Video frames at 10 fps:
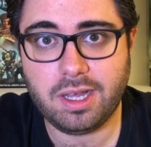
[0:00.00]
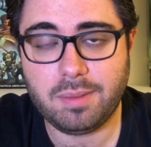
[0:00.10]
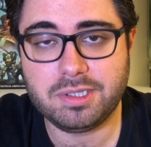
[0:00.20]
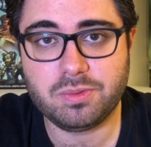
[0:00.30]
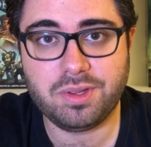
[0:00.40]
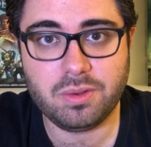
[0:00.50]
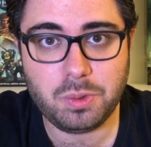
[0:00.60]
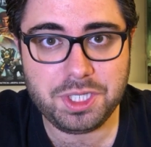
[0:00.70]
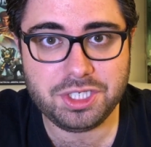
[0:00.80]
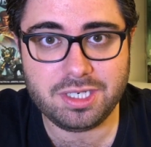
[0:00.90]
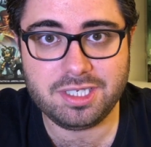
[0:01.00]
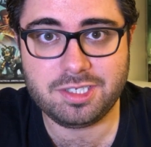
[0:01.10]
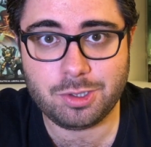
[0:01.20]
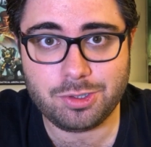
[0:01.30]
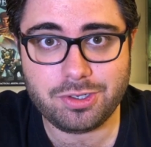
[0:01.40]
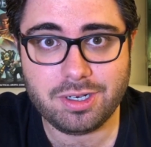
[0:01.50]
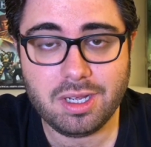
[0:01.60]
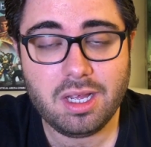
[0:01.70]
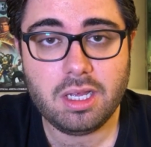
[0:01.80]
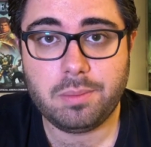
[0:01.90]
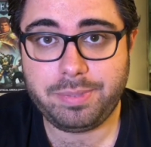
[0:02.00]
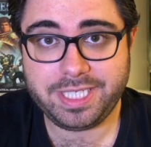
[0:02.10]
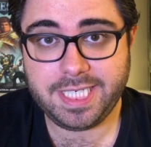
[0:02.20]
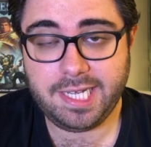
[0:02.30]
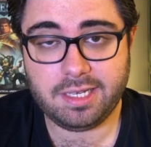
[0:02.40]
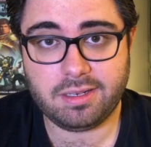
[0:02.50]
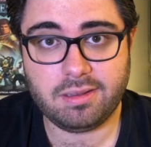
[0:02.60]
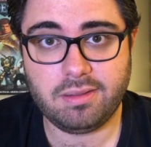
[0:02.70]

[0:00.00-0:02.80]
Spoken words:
happens with the witch and his daughter, please say it.